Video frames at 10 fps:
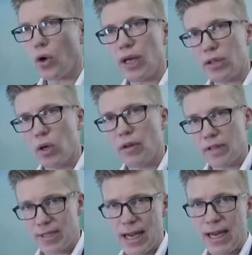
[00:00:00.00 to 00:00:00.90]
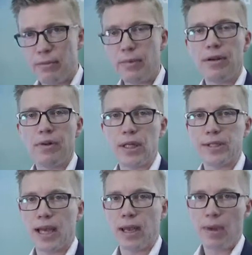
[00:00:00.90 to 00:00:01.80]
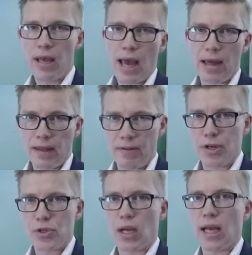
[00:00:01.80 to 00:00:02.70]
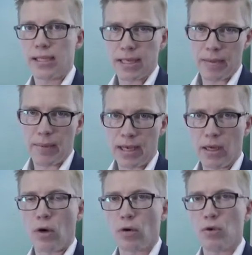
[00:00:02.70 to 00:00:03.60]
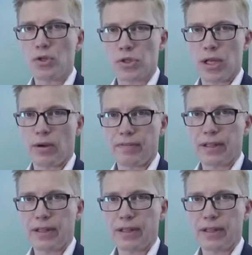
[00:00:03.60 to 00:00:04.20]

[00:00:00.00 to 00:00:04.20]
to collect all of this data in real time and then visualizing and making conclusions out of